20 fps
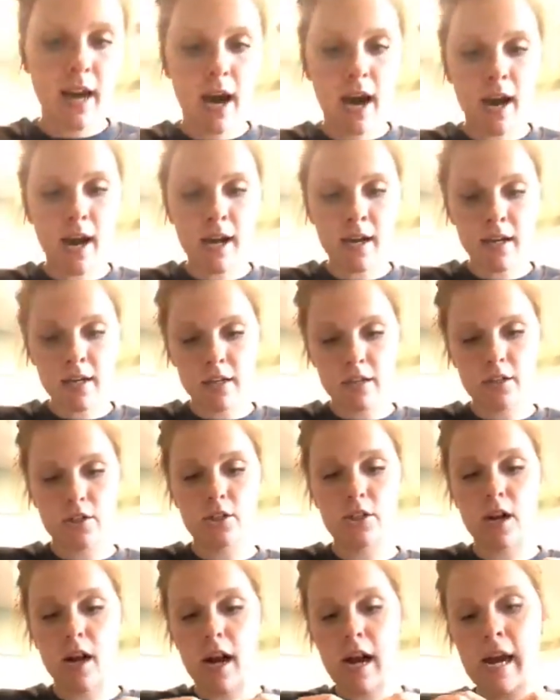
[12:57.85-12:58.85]
and I
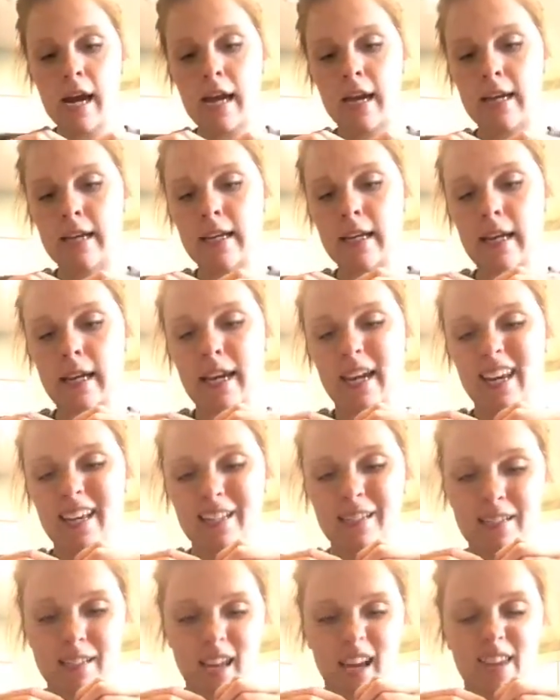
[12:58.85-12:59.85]
try and get it
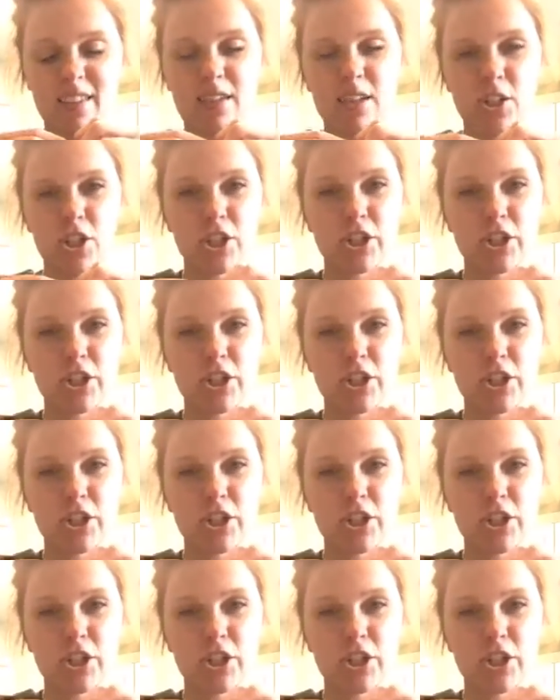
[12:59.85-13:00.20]
inside the